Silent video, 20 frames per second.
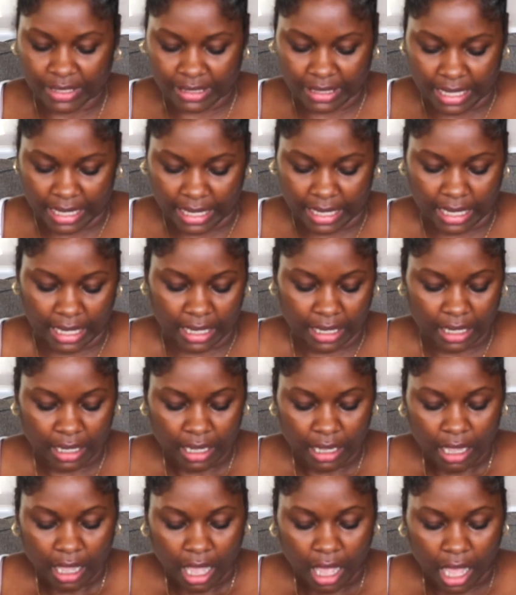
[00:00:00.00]
thinking.
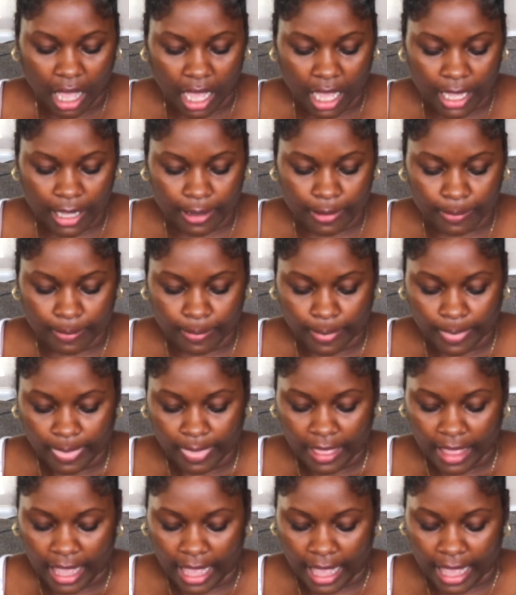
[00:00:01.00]

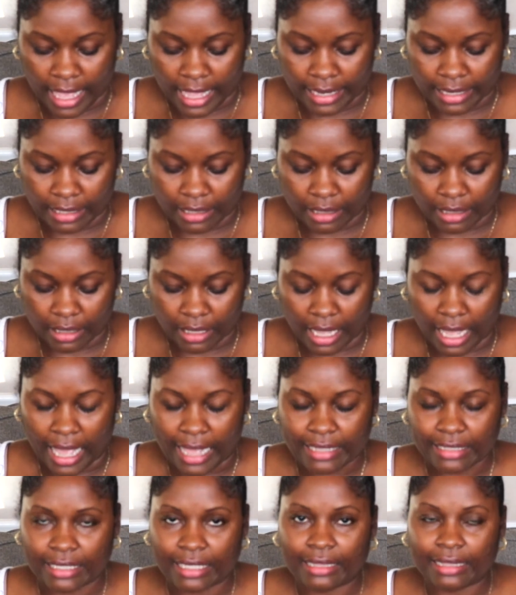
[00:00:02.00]
And I
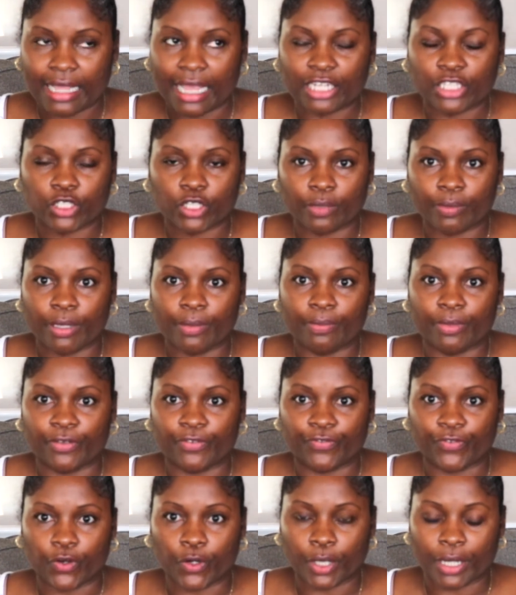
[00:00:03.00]
did that trimming
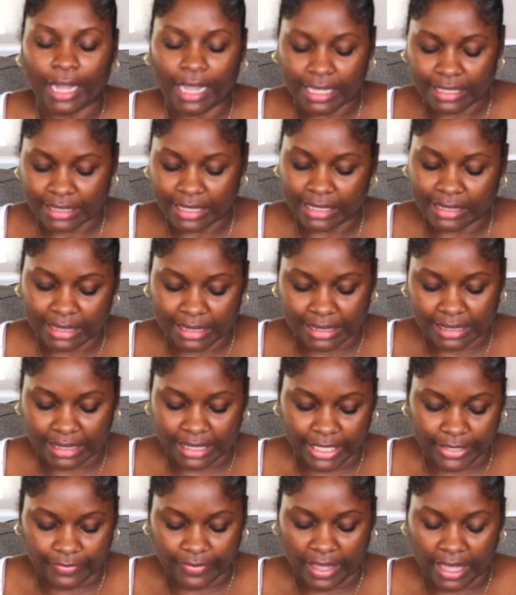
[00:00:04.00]
before I set the
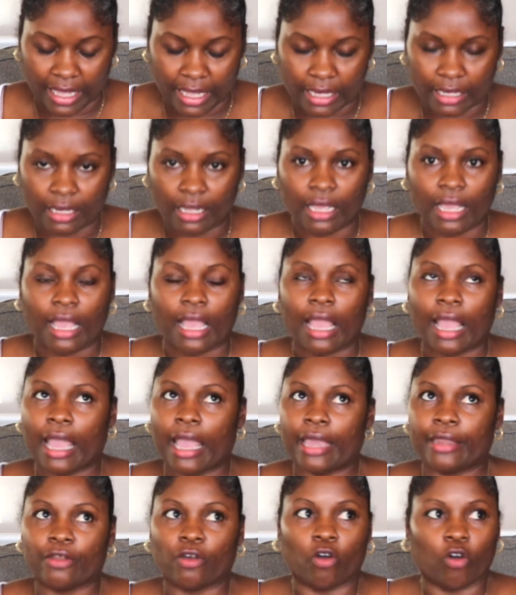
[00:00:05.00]
sleeve in,
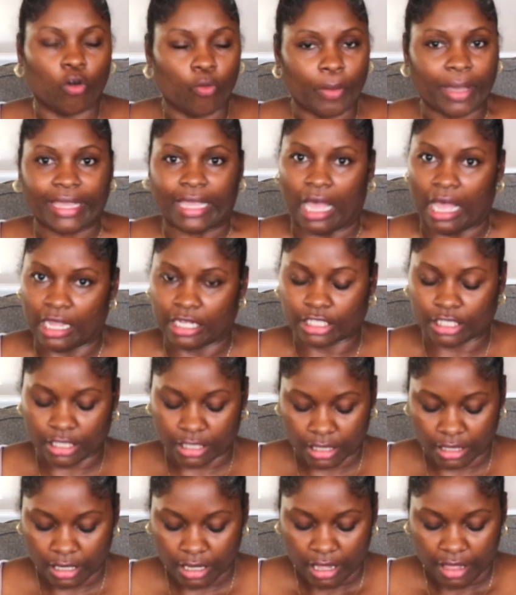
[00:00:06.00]
and oh my gosh,
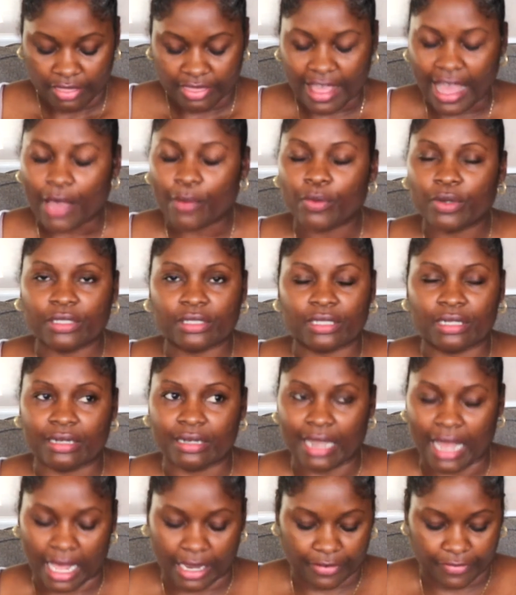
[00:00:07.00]
that was
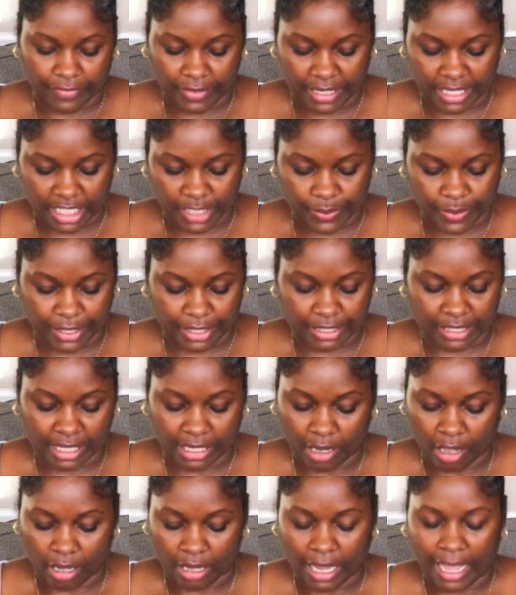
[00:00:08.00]
not a fun experience at
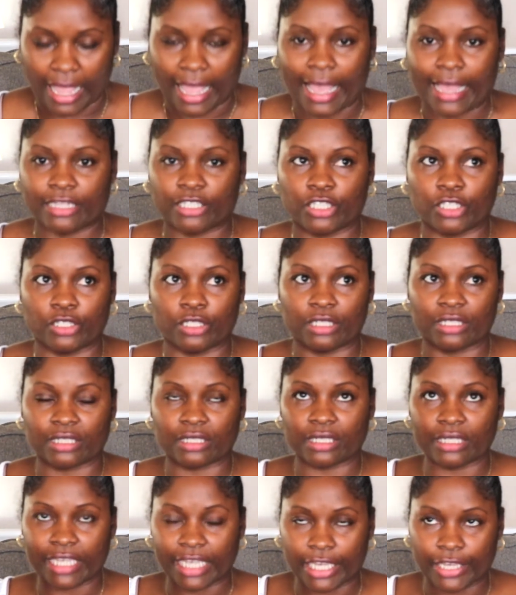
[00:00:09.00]
all. The
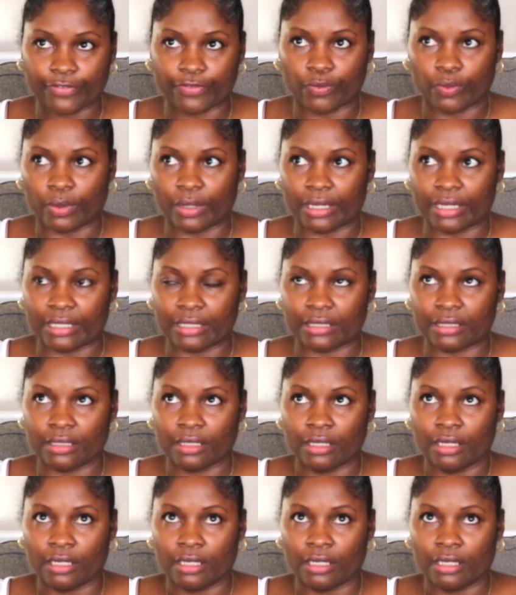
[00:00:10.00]
sleeve was